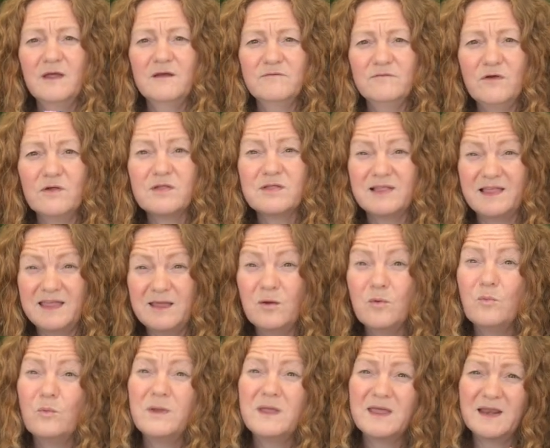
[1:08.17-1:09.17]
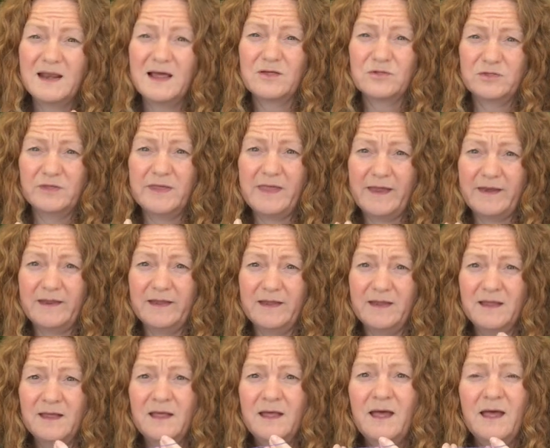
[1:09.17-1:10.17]
Firstly, we can actually get it,
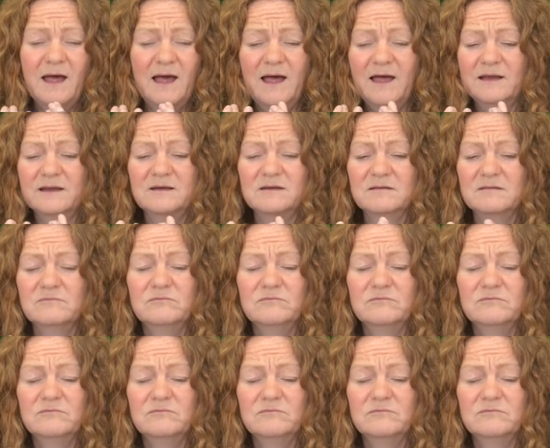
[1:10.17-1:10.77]
and